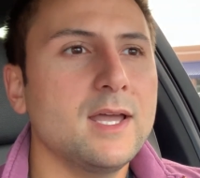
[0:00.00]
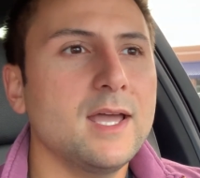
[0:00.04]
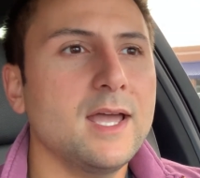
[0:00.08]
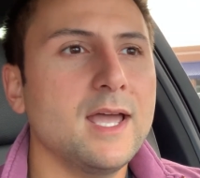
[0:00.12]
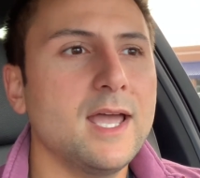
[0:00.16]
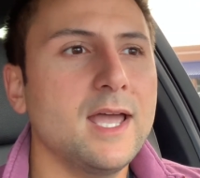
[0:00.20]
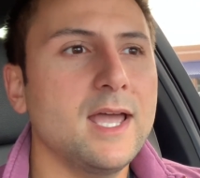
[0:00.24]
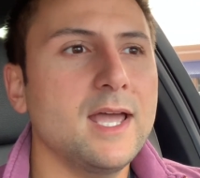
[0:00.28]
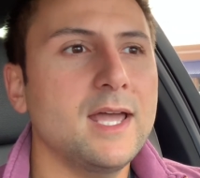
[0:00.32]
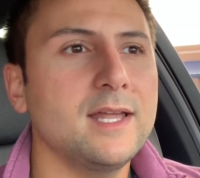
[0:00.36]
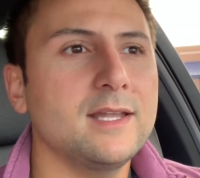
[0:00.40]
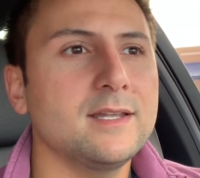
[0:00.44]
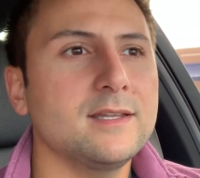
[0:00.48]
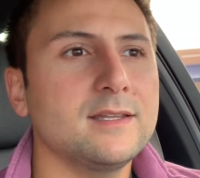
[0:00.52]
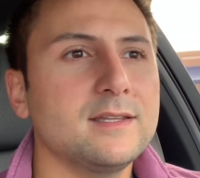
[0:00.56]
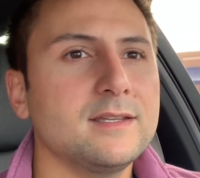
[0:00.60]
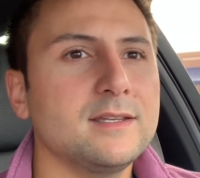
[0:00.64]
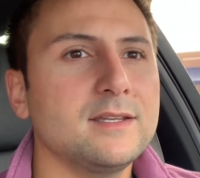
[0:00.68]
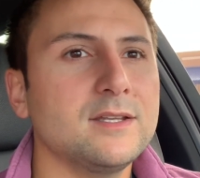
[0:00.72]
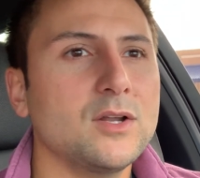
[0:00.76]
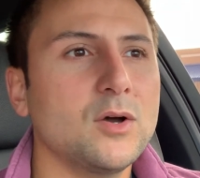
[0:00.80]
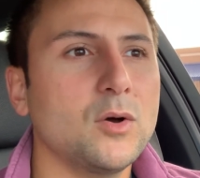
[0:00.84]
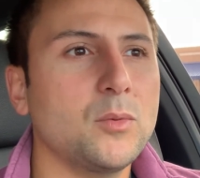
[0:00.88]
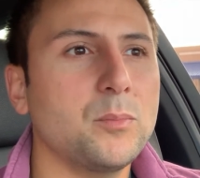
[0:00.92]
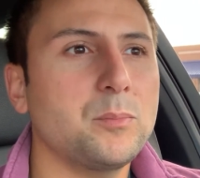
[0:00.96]
And
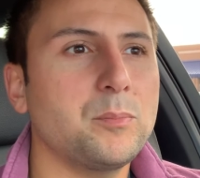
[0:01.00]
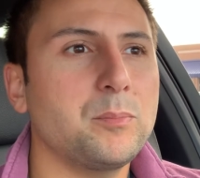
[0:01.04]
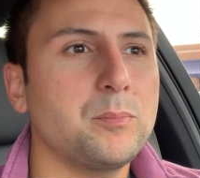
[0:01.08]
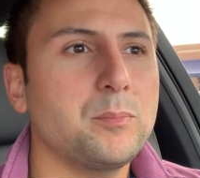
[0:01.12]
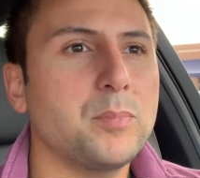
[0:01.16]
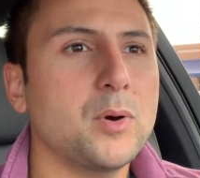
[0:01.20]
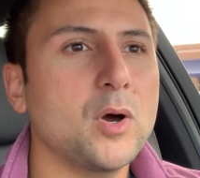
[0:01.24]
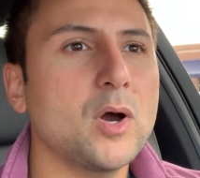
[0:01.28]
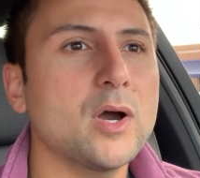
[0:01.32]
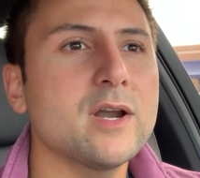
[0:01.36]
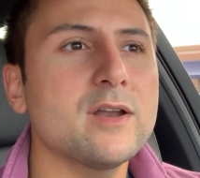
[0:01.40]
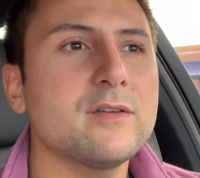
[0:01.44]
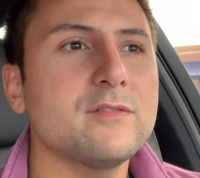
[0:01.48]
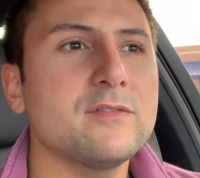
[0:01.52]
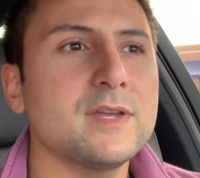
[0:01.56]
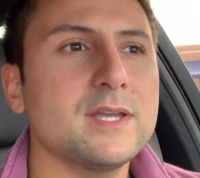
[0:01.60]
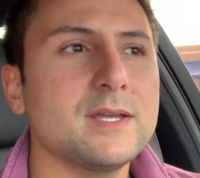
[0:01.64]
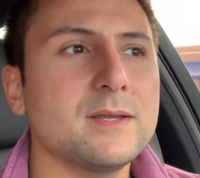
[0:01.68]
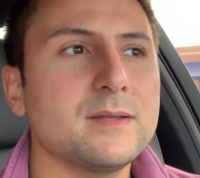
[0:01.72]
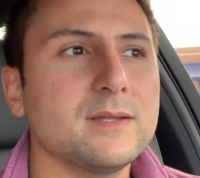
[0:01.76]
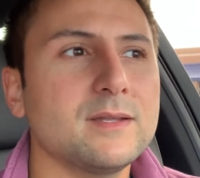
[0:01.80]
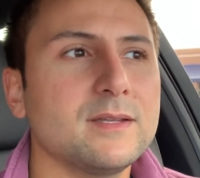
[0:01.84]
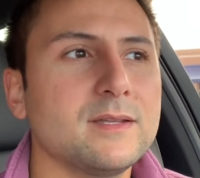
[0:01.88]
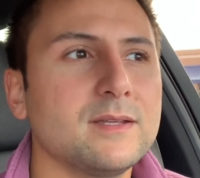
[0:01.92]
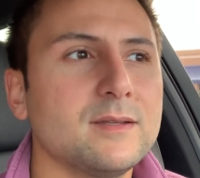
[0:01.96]
you know, part of
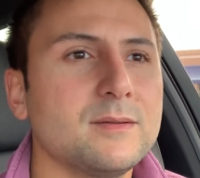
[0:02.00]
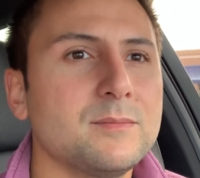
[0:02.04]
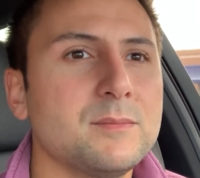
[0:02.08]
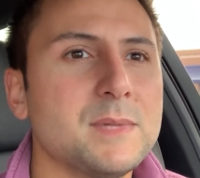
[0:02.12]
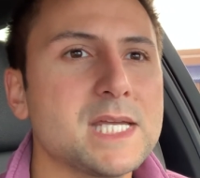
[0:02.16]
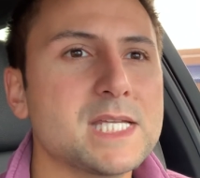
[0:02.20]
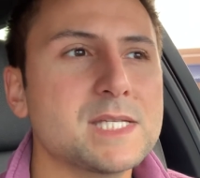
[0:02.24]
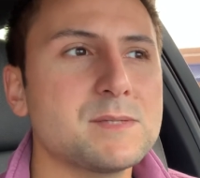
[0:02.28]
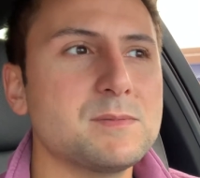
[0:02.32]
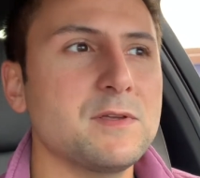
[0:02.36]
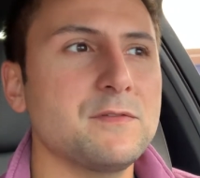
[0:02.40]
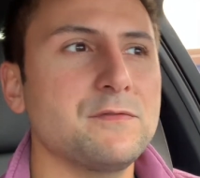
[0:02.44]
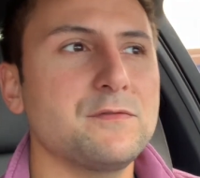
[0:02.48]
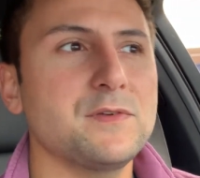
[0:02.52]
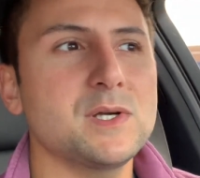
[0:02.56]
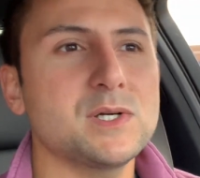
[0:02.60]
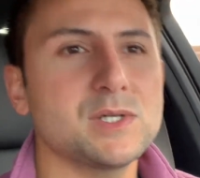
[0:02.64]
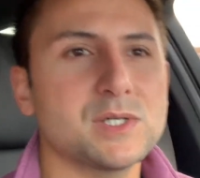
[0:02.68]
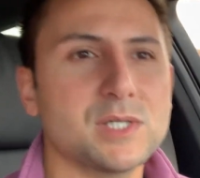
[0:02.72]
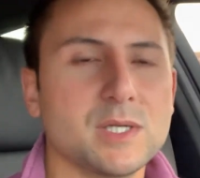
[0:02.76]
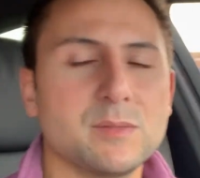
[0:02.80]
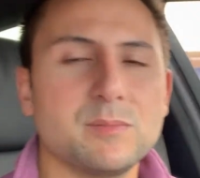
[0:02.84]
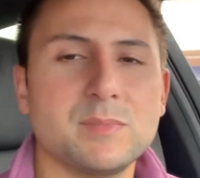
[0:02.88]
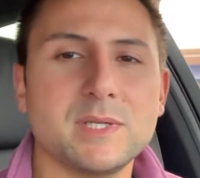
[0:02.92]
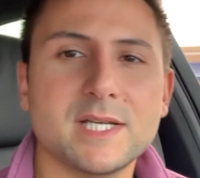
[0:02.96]
it makes me feel
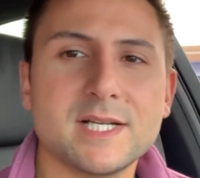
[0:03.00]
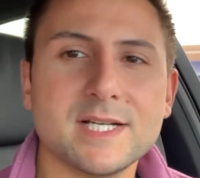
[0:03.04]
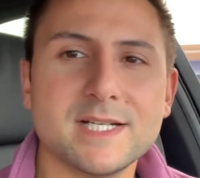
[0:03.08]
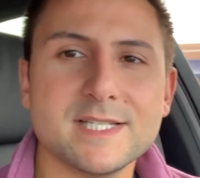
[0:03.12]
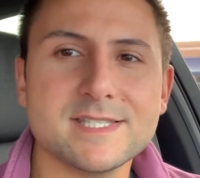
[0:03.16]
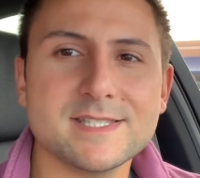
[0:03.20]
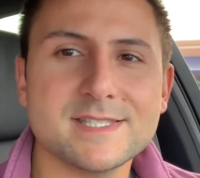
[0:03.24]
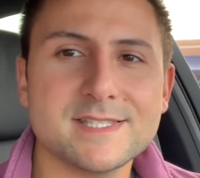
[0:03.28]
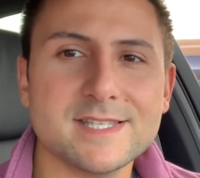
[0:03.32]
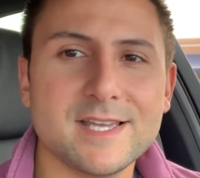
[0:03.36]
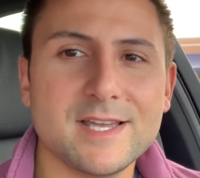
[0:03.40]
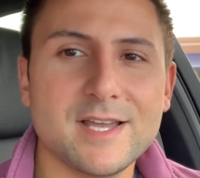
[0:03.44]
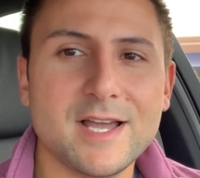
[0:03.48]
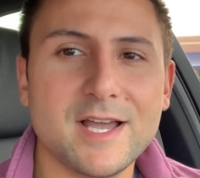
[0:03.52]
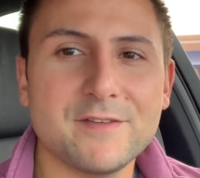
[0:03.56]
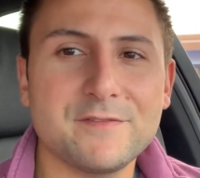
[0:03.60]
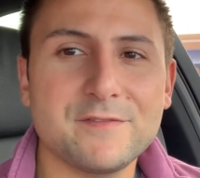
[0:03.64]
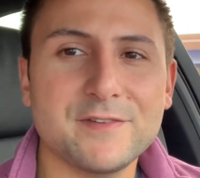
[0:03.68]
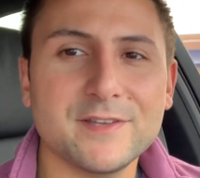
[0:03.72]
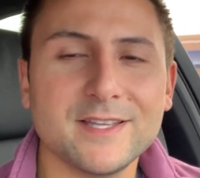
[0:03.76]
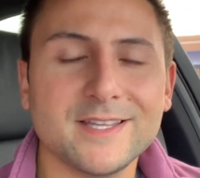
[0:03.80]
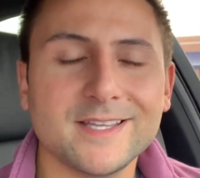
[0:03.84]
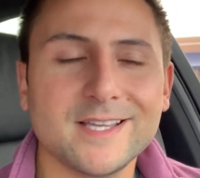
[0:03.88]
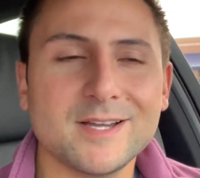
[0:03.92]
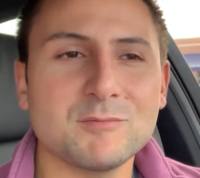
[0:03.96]
good because I
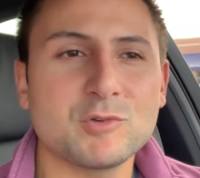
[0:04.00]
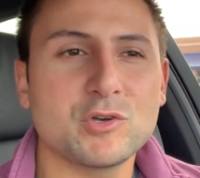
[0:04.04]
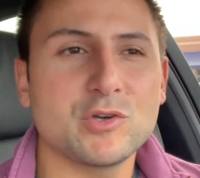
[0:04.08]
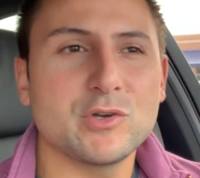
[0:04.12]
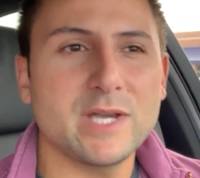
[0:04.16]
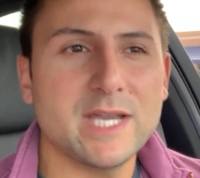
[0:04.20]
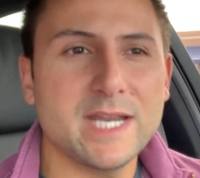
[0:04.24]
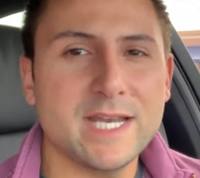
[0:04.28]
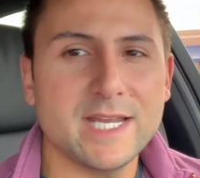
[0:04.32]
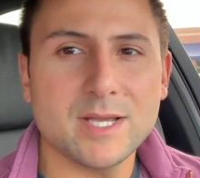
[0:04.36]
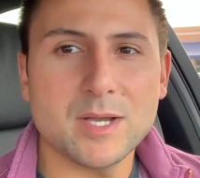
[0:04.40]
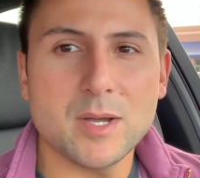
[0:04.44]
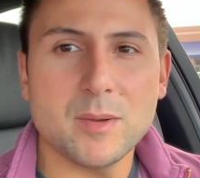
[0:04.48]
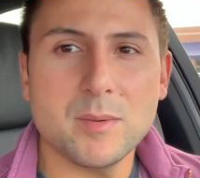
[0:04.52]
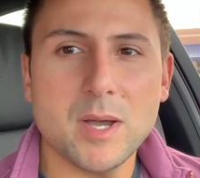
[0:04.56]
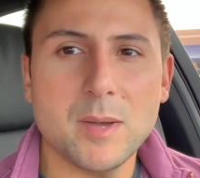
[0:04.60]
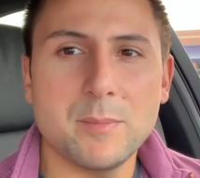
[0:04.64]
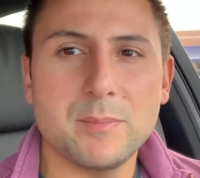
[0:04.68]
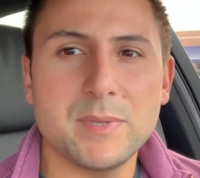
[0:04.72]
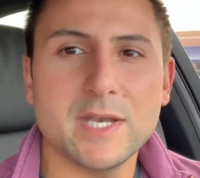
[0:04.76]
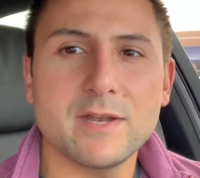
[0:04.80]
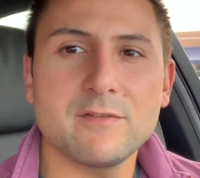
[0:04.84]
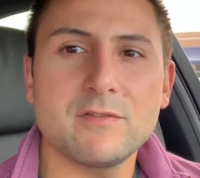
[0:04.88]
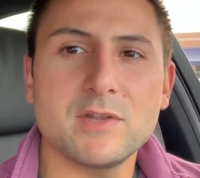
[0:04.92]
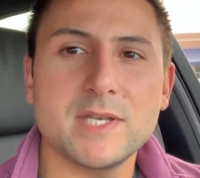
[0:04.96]
feel like I'm creating a
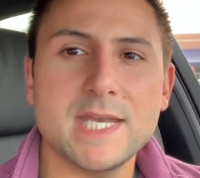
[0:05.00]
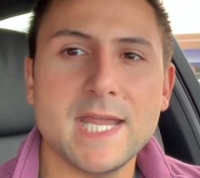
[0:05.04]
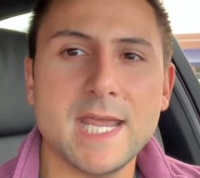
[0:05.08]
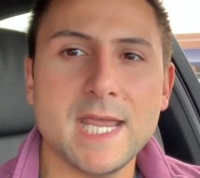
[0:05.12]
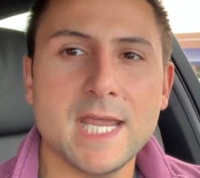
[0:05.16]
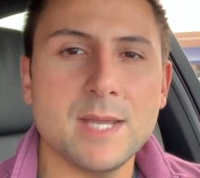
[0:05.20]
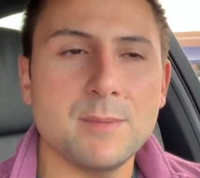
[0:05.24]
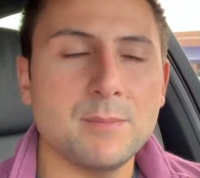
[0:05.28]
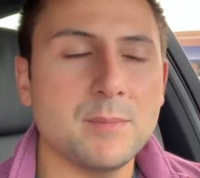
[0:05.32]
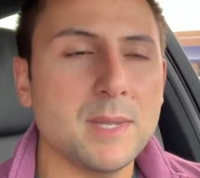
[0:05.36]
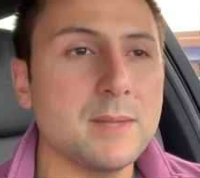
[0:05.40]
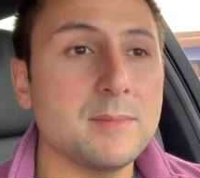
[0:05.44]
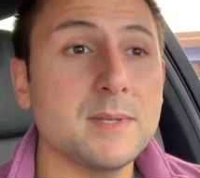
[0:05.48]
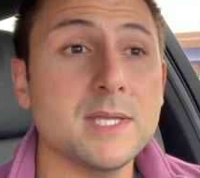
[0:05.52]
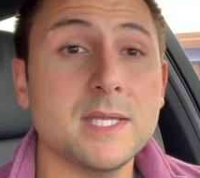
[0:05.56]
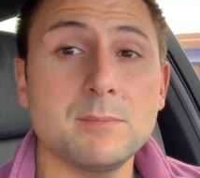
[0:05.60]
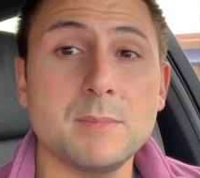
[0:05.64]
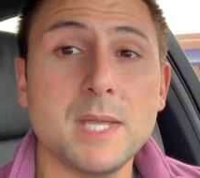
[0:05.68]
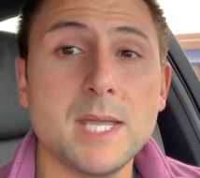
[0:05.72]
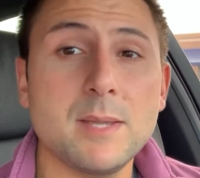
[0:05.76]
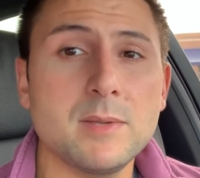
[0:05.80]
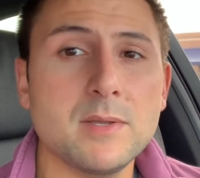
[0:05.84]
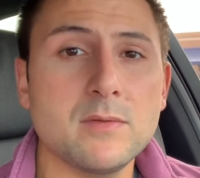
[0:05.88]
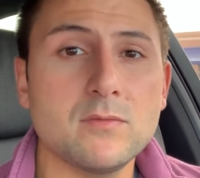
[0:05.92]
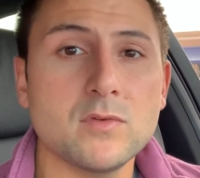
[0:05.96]
bit of a name, maybe
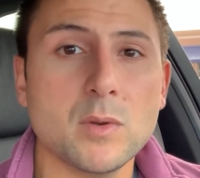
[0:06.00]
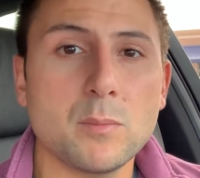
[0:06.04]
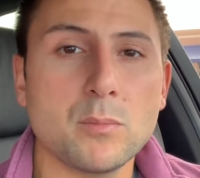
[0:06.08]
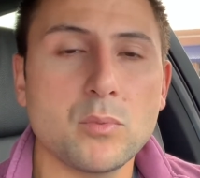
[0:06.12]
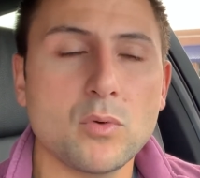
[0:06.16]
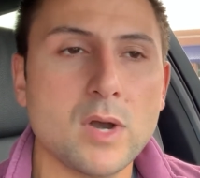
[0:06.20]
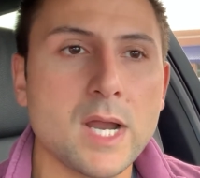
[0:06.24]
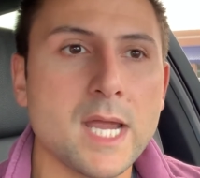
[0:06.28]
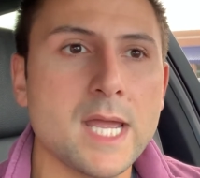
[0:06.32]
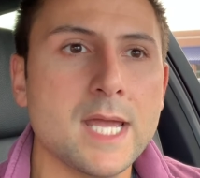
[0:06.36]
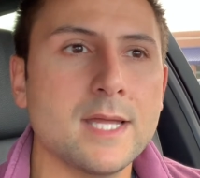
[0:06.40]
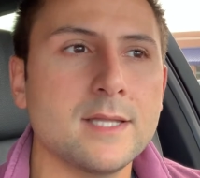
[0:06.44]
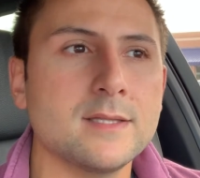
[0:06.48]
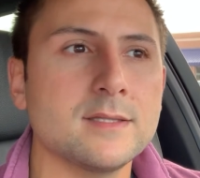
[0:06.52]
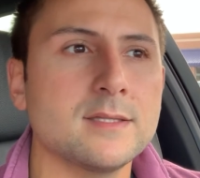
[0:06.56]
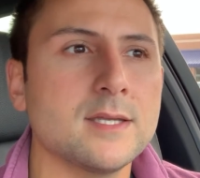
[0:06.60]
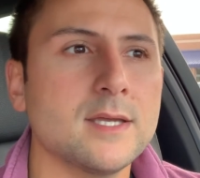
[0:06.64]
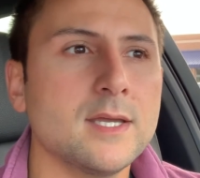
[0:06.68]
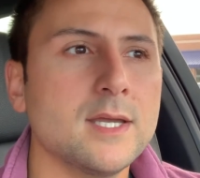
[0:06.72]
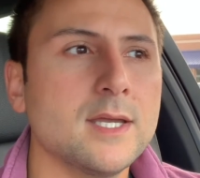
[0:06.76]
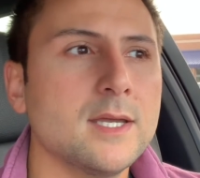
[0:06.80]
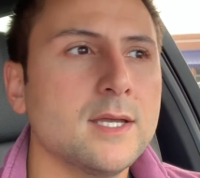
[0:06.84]
even a brand.